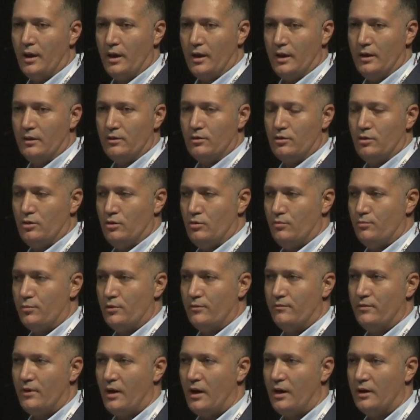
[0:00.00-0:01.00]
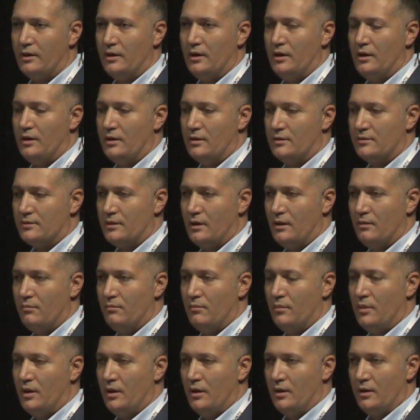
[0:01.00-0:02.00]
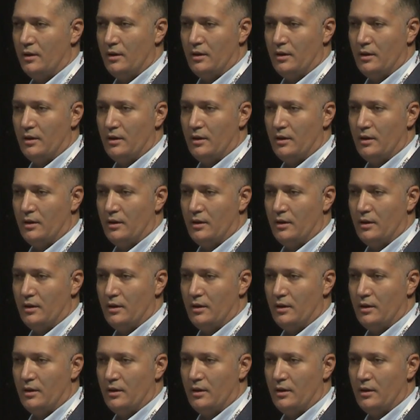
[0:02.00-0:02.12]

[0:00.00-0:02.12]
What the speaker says: into providing some